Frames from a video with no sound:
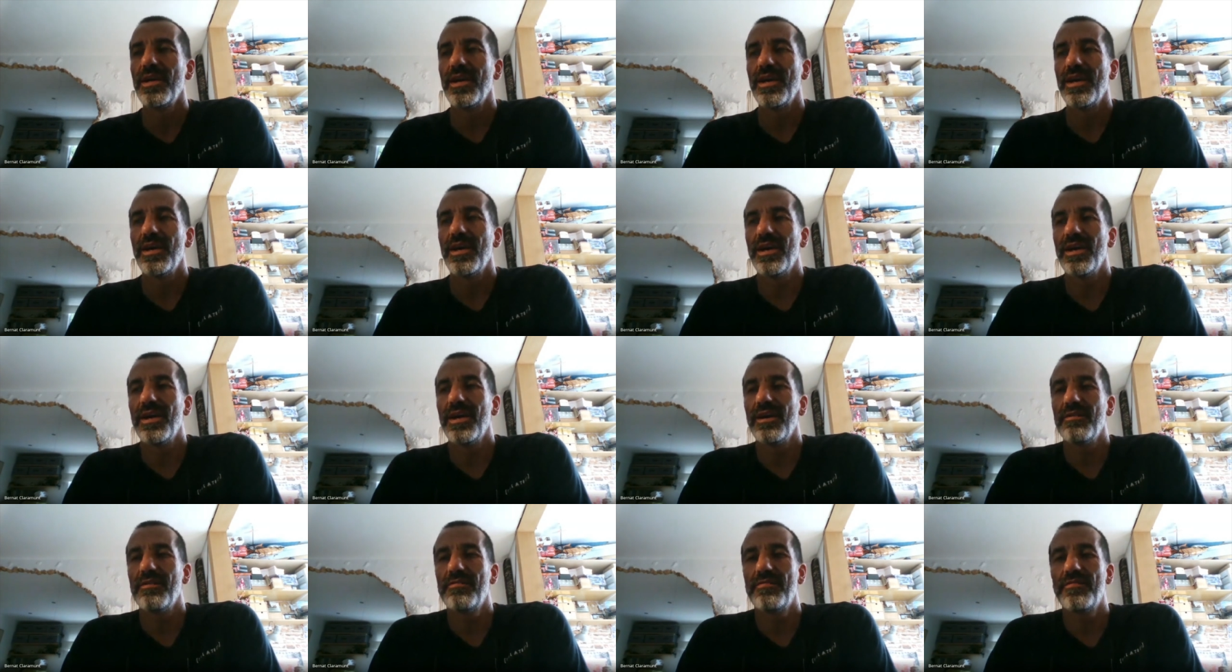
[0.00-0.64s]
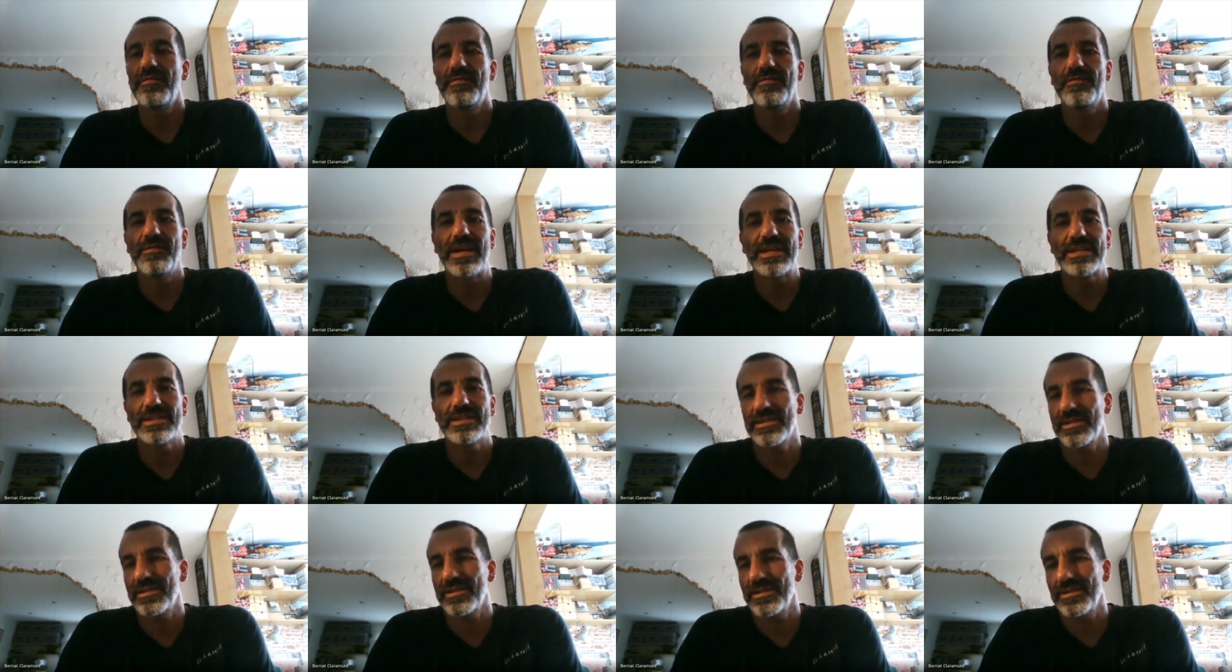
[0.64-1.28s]
uh,
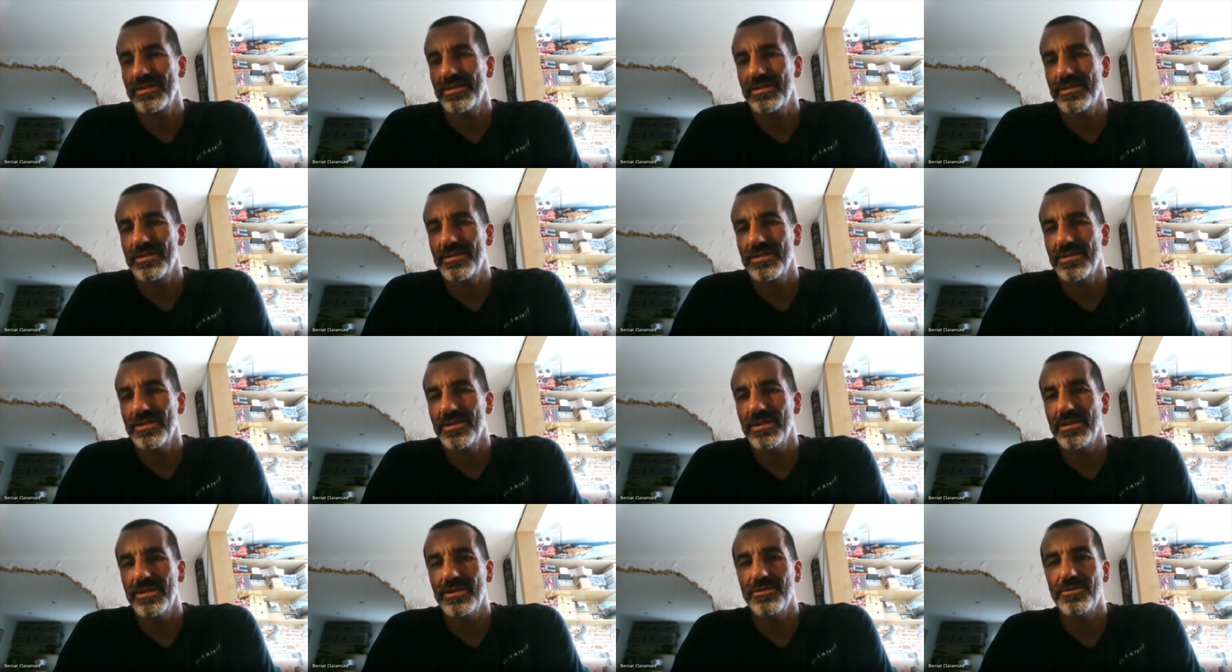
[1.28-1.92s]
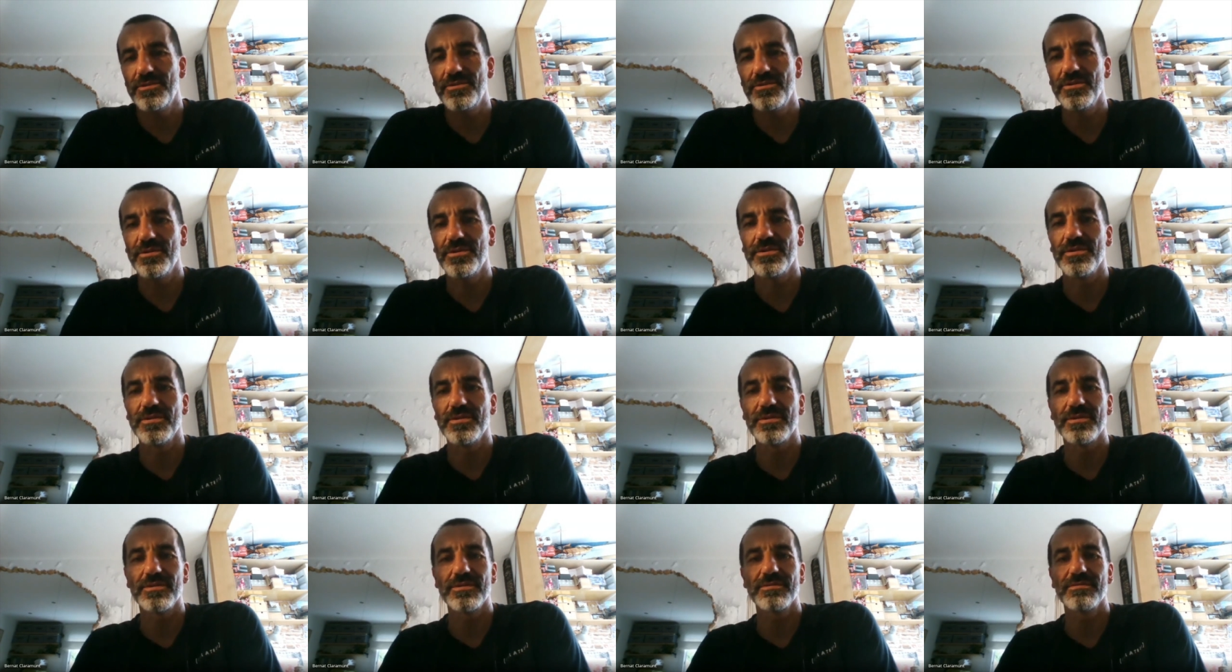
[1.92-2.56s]
fast. They need
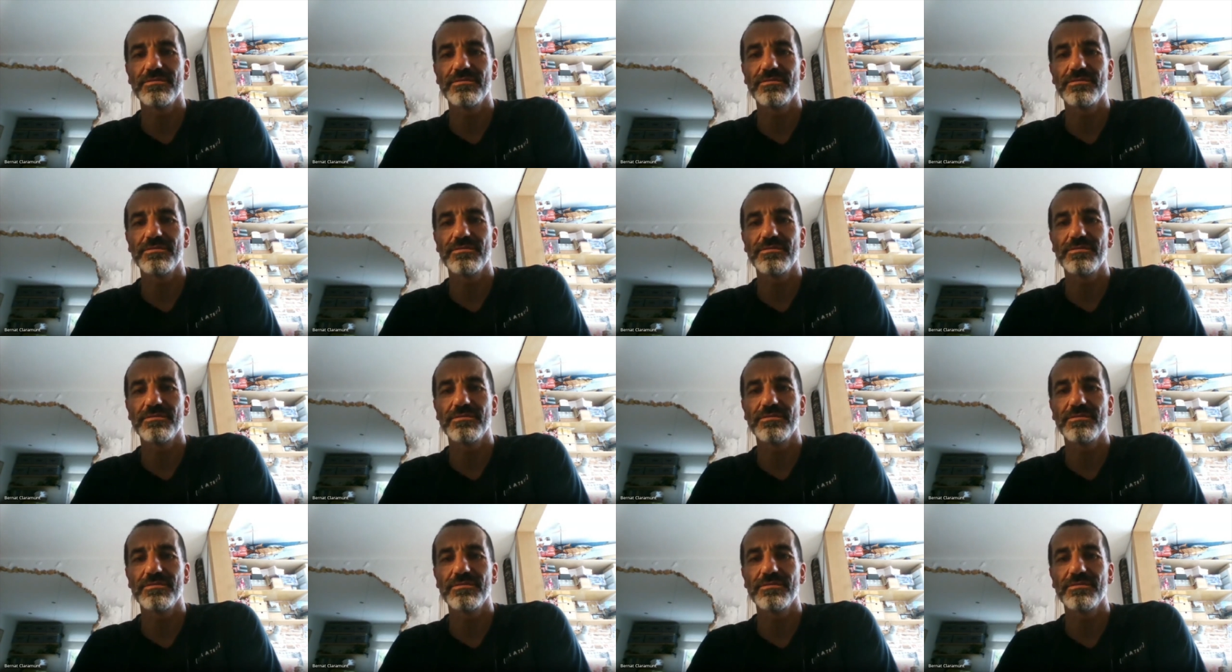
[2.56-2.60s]
to